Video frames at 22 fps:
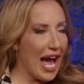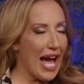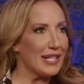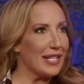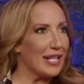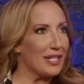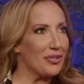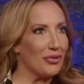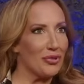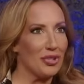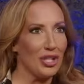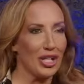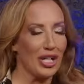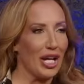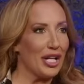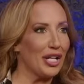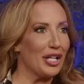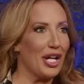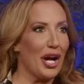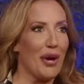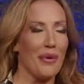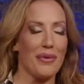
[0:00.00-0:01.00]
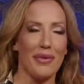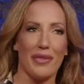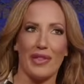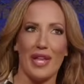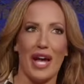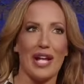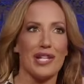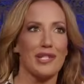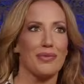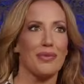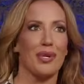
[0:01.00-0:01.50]
that's when you got to go.
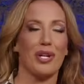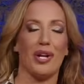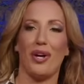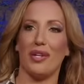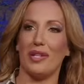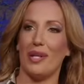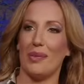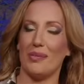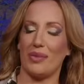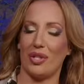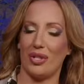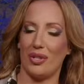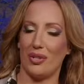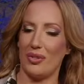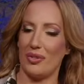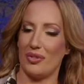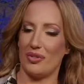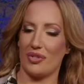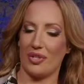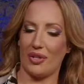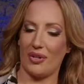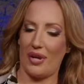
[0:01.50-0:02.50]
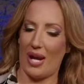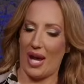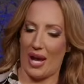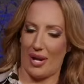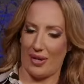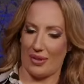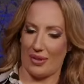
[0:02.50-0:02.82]
That's when all them cougs are out.